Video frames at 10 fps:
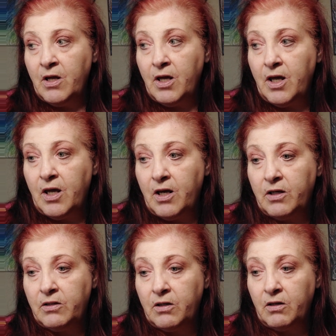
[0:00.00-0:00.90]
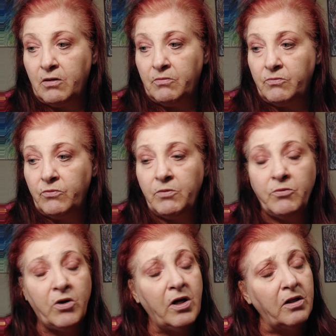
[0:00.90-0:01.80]
And um,
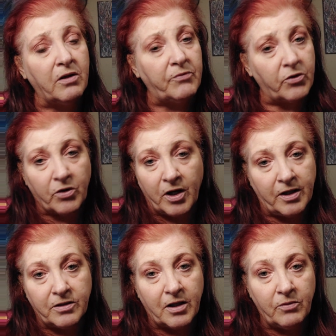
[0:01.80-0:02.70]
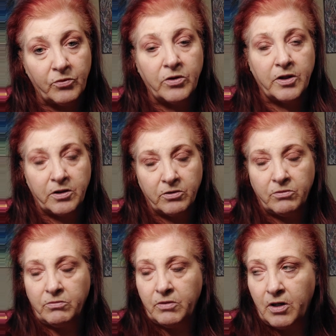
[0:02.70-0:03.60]
remember, I love you guys. I really do.